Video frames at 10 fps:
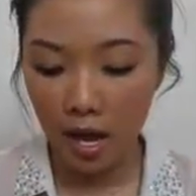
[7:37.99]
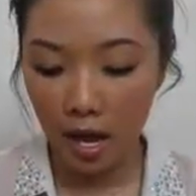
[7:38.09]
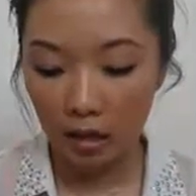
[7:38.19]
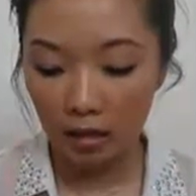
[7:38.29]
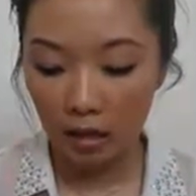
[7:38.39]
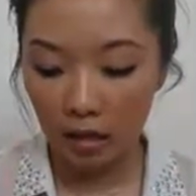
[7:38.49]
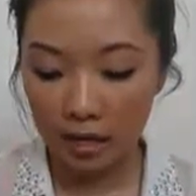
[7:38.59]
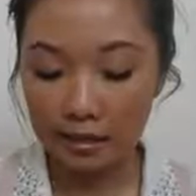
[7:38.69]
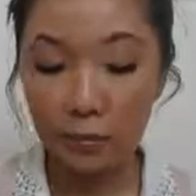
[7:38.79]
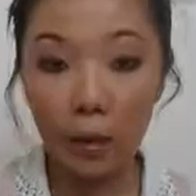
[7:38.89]
And then
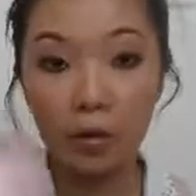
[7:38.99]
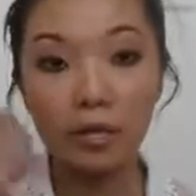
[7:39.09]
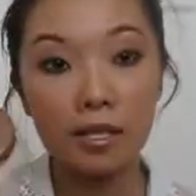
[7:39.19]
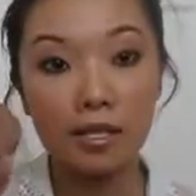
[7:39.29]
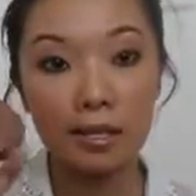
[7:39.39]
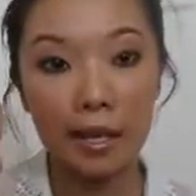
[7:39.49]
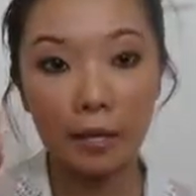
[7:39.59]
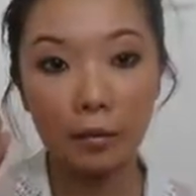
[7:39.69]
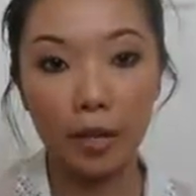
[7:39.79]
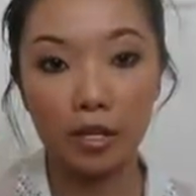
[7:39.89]
Expose is the
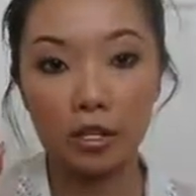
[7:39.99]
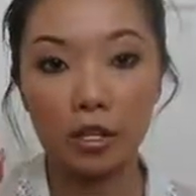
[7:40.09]
lighter beigey